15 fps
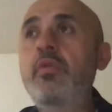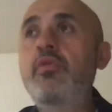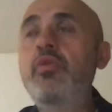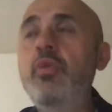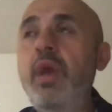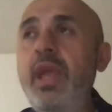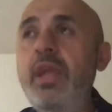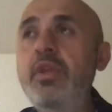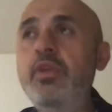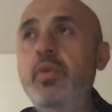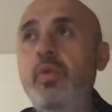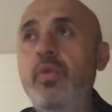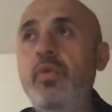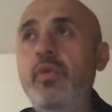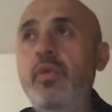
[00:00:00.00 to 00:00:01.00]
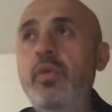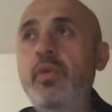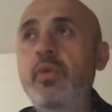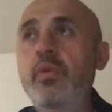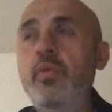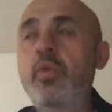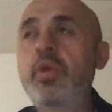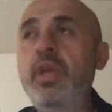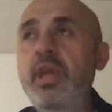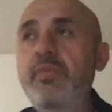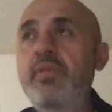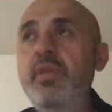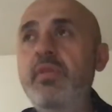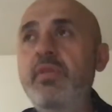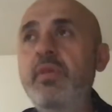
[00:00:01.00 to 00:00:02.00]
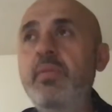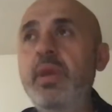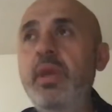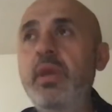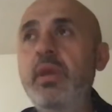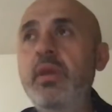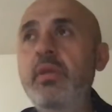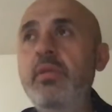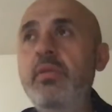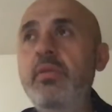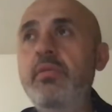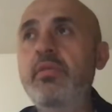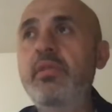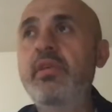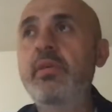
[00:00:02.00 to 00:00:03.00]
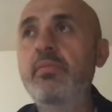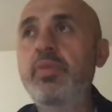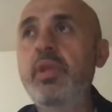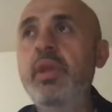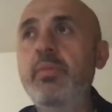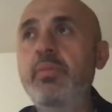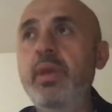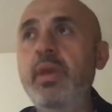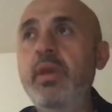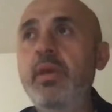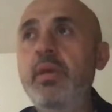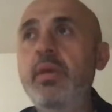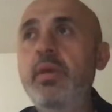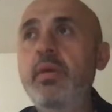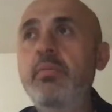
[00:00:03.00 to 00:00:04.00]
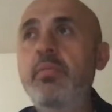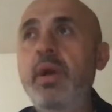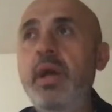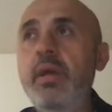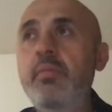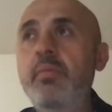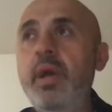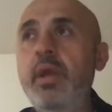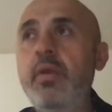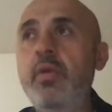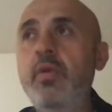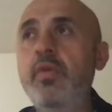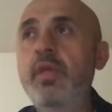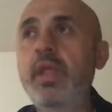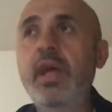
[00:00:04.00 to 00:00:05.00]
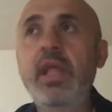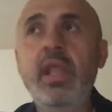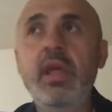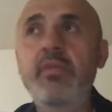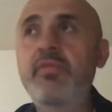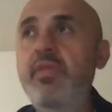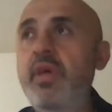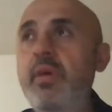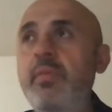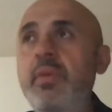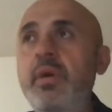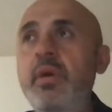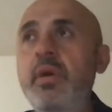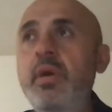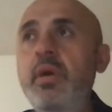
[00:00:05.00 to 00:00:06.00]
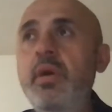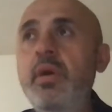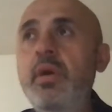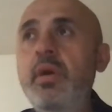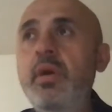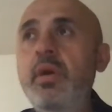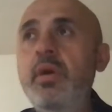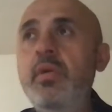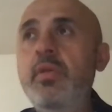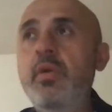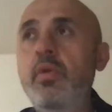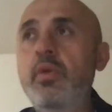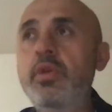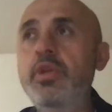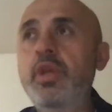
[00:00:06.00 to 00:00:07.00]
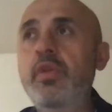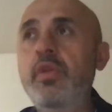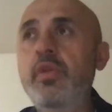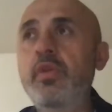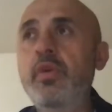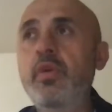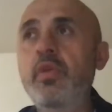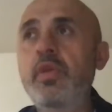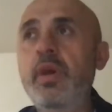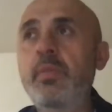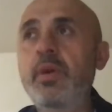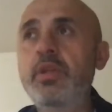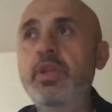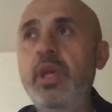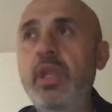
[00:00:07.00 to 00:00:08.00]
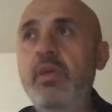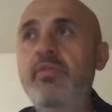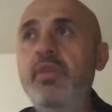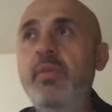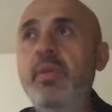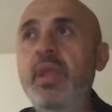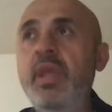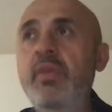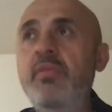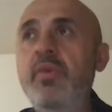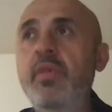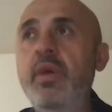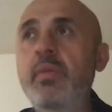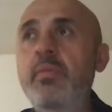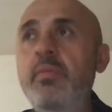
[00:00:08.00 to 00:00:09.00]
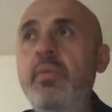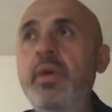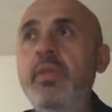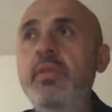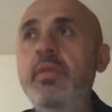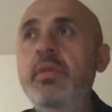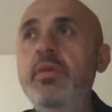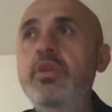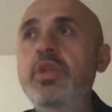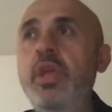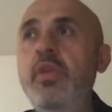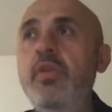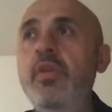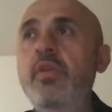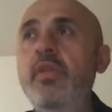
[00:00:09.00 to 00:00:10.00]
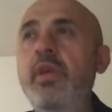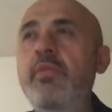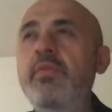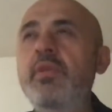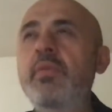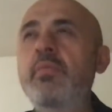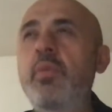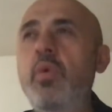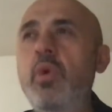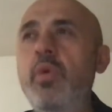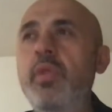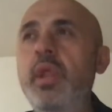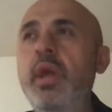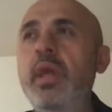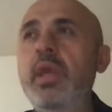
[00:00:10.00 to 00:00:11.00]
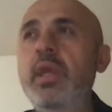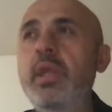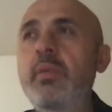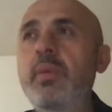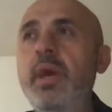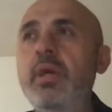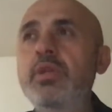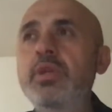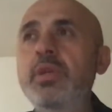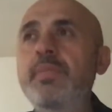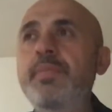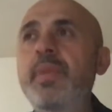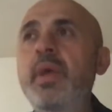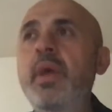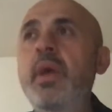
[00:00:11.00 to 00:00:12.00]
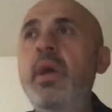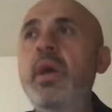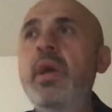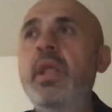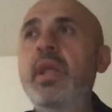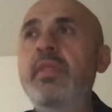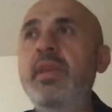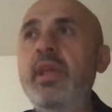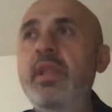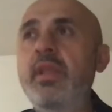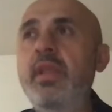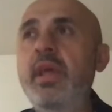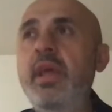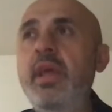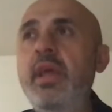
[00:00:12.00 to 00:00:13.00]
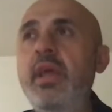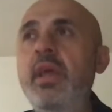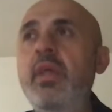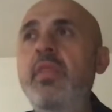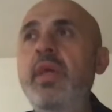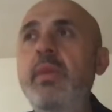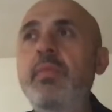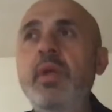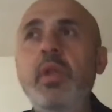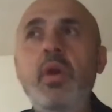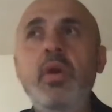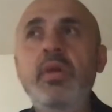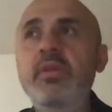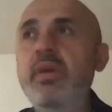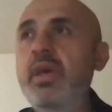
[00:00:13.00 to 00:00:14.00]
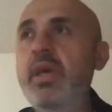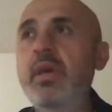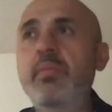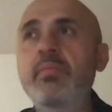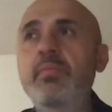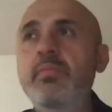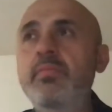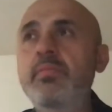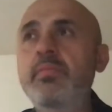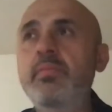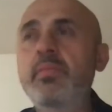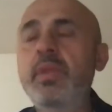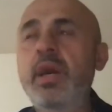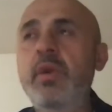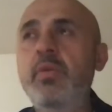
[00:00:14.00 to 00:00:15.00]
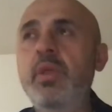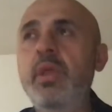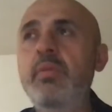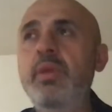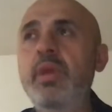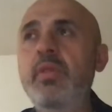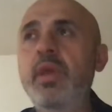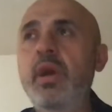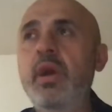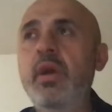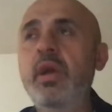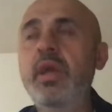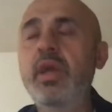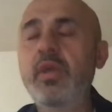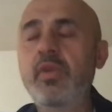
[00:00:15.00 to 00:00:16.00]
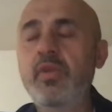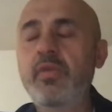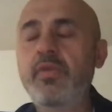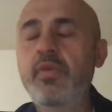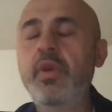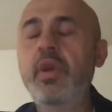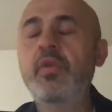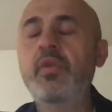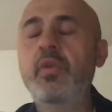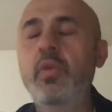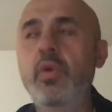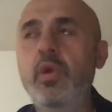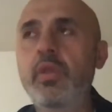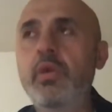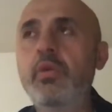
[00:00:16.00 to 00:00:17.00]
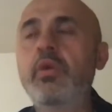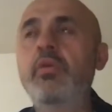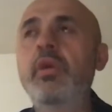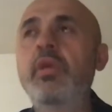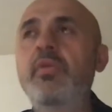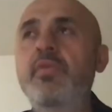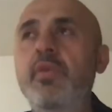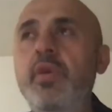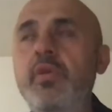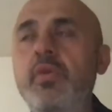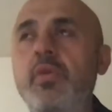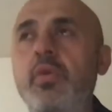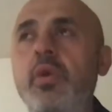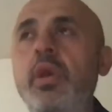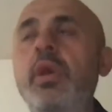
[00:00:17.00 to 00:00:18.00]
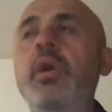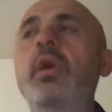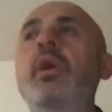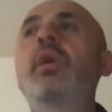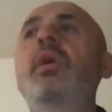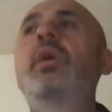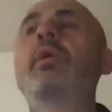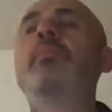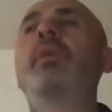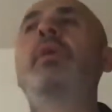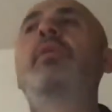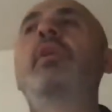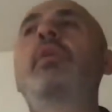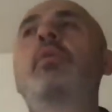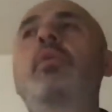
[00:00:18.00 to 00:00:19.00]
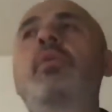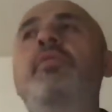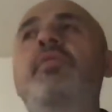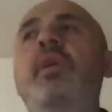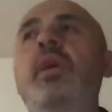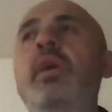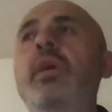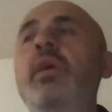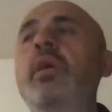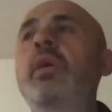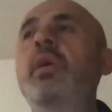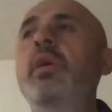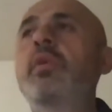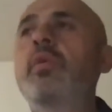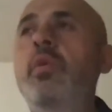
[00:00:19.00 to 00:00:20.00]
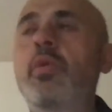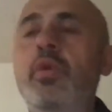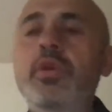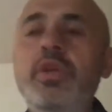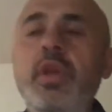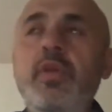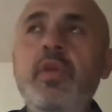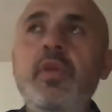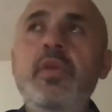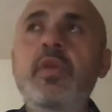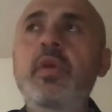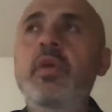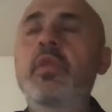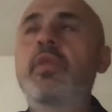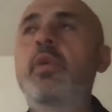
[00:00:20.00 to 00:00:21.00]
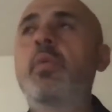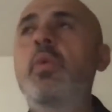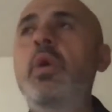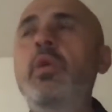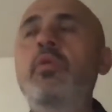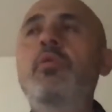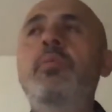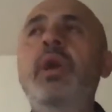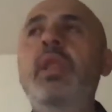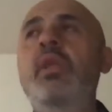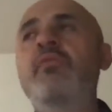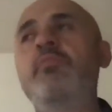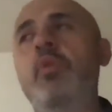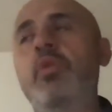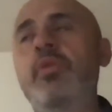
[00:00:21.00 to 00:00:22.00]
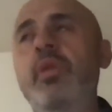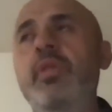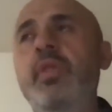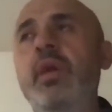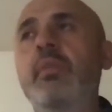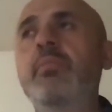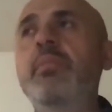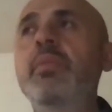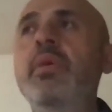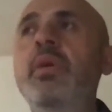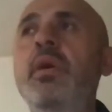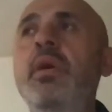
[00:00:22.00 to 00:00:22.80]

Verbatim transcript: Two angels were given to me to complete me, my, my girls, and I love them. The Lord Jesus knows how much I love them and ache for them, but Jesus loves them more than I can imagine. And at the end of the day, they belong to Him, not really me. They are His for His glory. They were created for His glory and may they glorify the Lord Jesus, the one whom I love more than them,